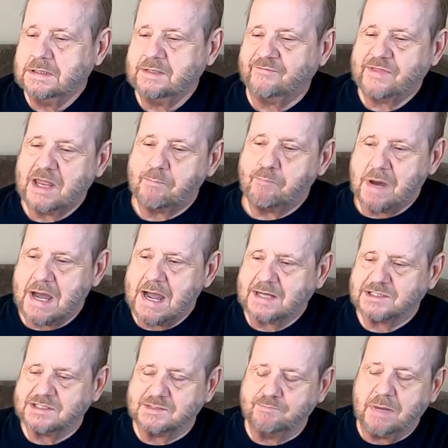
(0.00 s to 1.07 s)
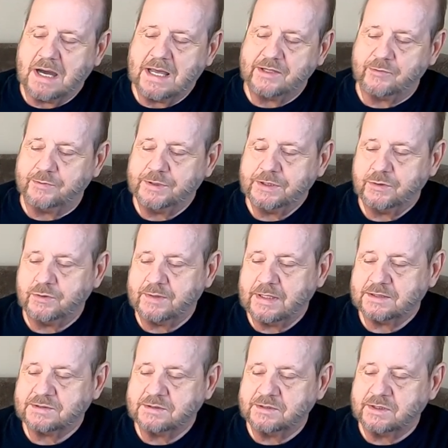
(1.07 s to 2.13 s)
And if that box is bothering you
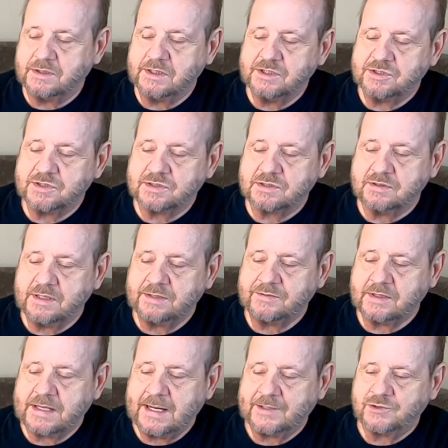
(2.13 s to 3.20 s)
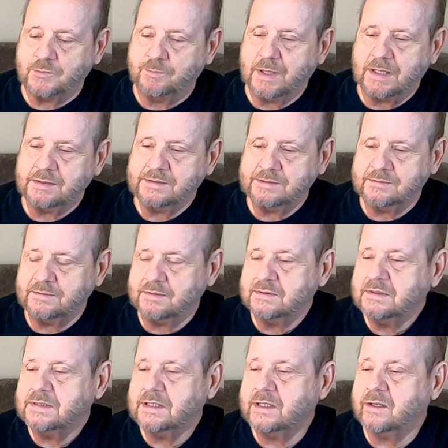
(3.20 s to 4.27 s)
that's in there, you just hit the cancel button
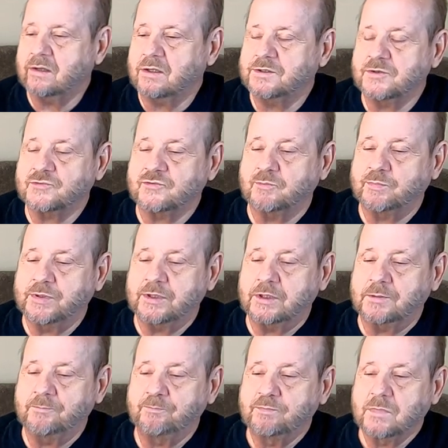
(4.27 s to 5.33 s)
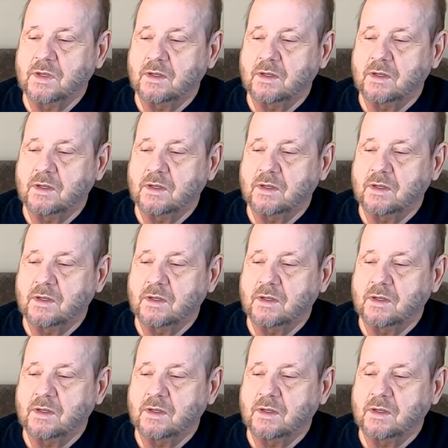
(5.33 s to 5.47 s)
and it'll disappear.